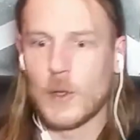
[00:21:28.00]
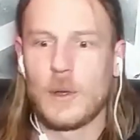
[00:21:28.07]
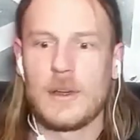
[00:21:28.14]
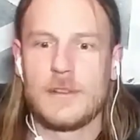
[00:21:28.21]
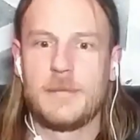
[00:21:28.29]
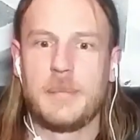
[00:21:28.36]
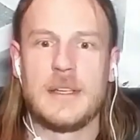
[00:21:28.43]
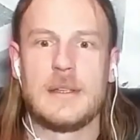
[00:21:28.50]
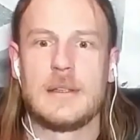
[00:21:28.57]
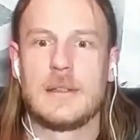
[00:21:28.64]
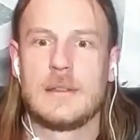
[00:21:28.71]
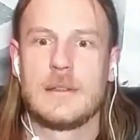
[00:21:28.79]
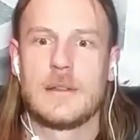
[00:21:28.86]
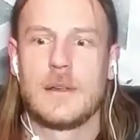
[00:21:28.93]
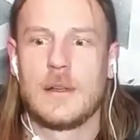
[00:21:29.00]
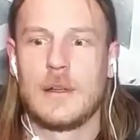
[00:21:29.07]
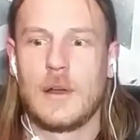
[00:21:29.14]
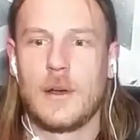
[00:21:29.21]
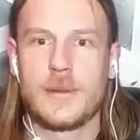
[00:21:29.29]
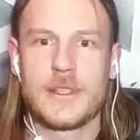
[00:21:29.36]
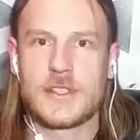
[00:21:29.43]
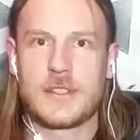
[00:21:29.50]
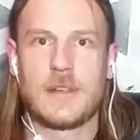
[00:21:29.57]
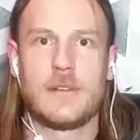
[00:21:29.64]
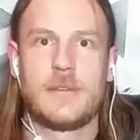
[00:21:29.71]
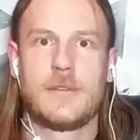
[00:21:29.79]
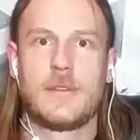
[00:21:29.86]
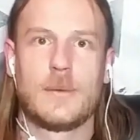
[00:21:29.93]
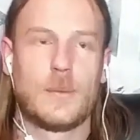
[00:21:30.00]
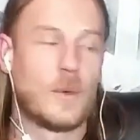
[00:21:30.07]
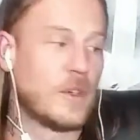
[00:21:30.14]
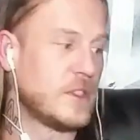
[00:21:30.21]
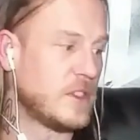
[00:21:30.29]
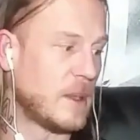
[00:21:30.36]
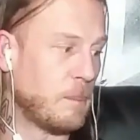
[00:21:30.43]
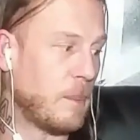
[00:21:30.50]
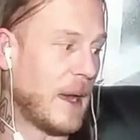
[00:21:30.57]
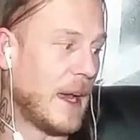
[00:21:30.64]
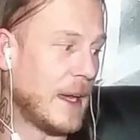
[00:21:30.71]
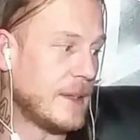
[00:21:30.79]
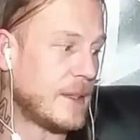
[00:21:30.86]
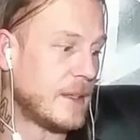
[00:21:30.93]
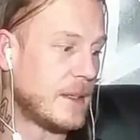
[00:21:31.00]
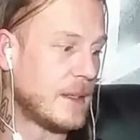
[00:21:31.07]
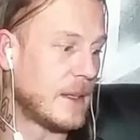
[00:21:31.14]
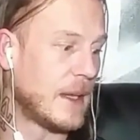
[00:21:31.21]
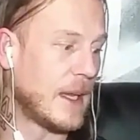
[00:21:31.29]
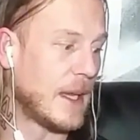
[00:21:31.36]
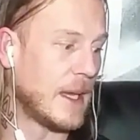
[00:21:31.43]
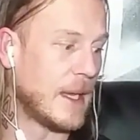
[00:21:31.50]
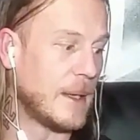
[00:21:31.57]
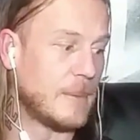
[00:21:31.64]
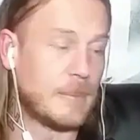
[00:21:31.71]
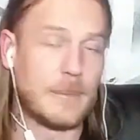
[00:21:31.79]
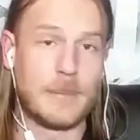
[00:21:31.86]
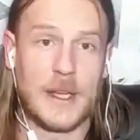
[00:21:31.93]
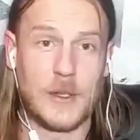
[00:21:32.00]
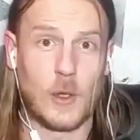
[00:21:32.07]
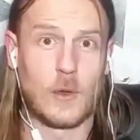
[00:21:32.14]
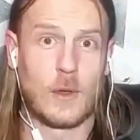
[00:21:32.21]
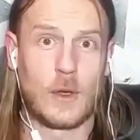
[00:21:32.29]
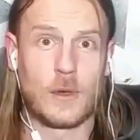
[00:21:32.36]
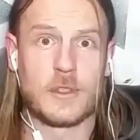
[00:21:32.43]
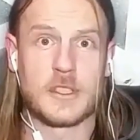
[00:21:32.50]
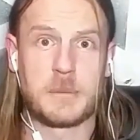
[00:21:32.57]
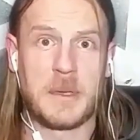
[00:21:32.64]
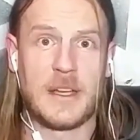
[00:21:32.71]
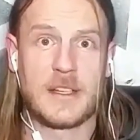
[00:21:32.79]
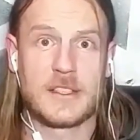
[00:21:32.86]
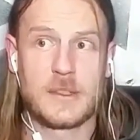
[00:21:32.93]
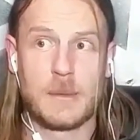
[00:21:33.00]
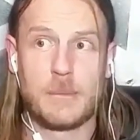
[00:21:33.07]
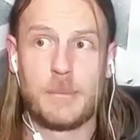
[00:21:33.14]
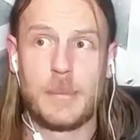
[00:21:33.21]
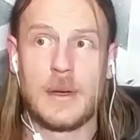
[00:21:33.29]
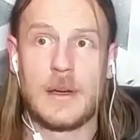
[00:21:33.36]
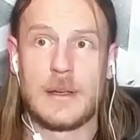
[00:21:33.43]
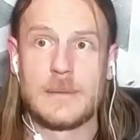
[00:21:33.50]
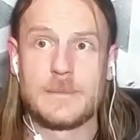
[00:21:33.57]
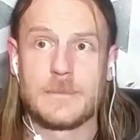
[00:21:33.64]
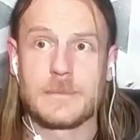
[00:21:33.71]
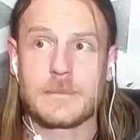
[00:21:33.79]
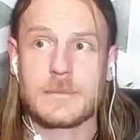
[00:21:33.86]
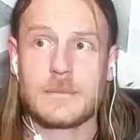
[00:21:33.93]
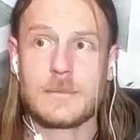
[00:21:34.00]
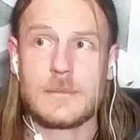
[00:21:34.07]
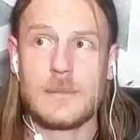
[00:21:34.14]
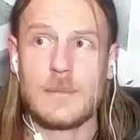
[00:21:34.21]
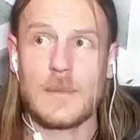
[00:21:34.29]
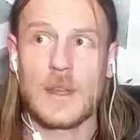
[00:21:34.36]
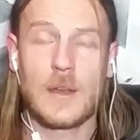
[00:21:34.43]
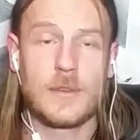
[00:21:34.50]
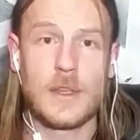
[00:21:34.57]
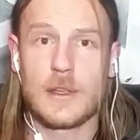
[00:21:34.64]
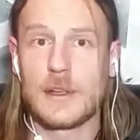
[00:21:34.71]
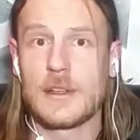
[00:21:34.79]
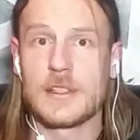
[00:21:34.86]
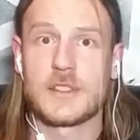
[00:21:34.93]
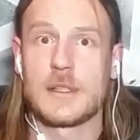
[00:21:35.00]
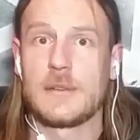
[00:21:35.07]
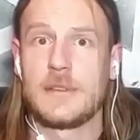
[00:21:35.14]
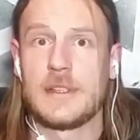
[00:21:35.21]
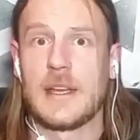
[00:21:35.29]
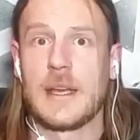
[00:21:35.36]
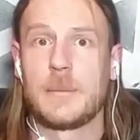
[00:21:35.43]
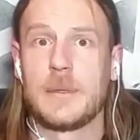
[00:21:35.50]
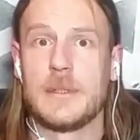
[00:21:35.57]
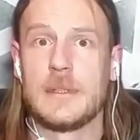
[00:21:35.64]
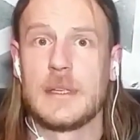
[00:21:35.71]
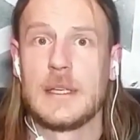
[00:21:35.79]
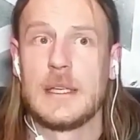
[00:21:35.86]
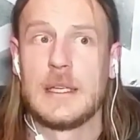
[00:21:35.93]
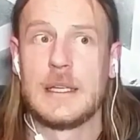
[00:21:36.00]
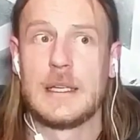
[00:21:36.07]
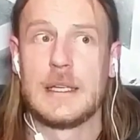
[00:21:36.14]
although I've been all this was bad um, in a lot of respects, but if none of this stuff had happened,